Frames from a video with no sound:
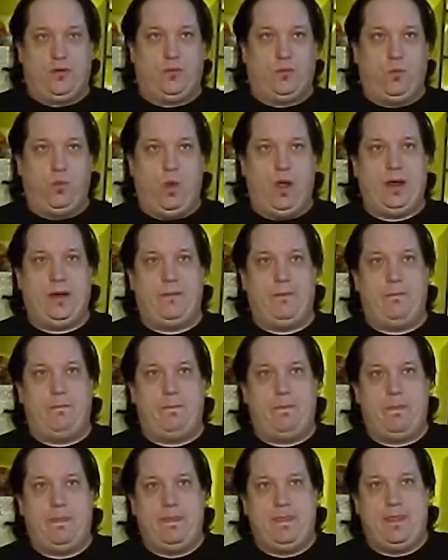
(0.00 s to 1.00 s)
what
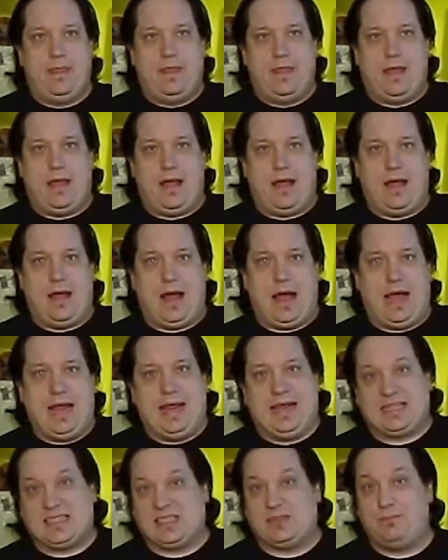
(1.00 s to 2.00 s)
I
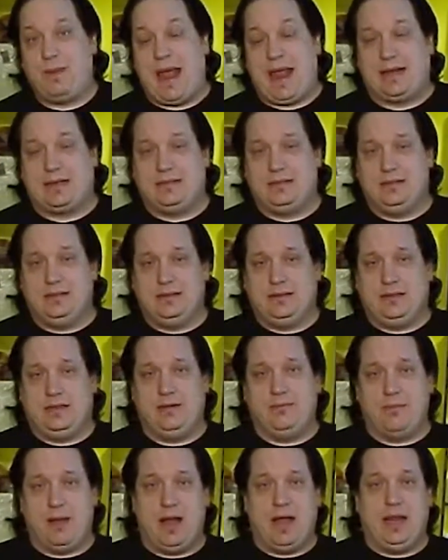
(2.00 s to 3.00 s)
expect
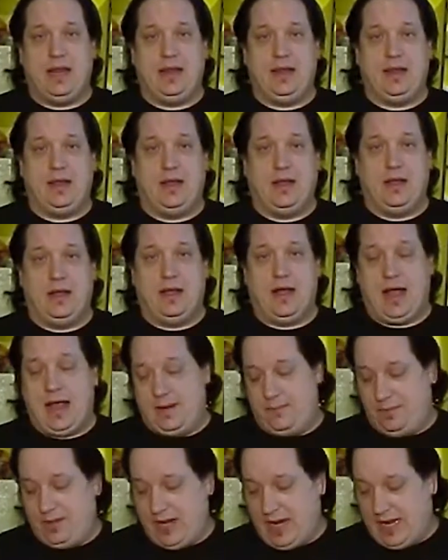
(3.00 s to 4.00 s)
in my
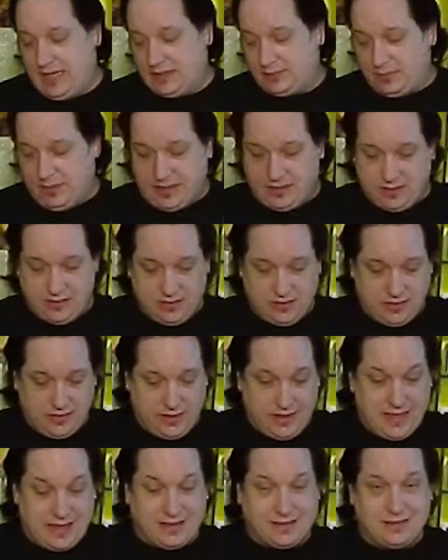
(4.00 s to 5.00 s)
IPAs. But
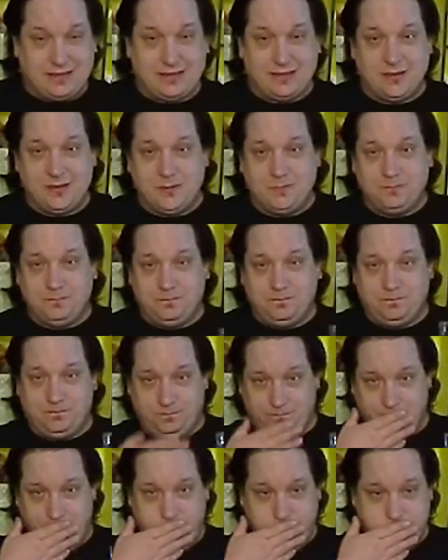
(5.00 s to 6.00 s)
this,
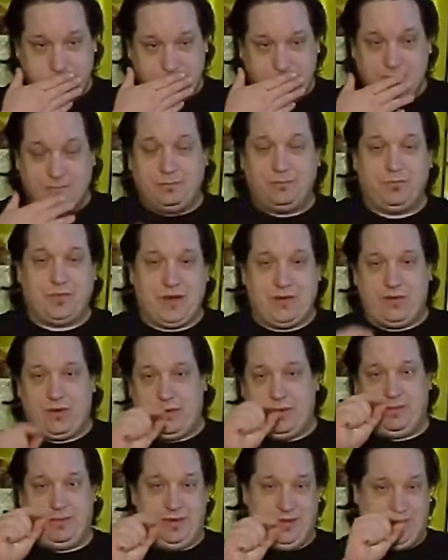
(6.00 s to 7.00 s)

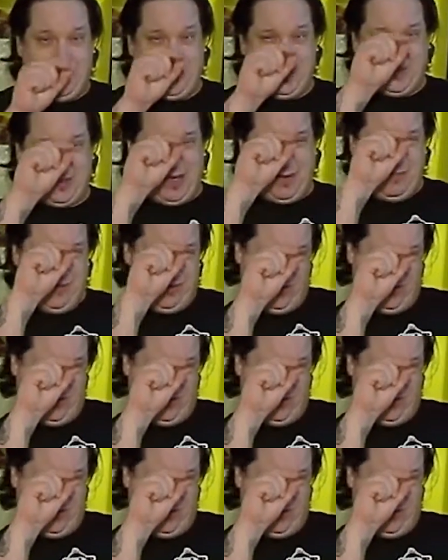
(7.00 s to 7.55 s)
it's just a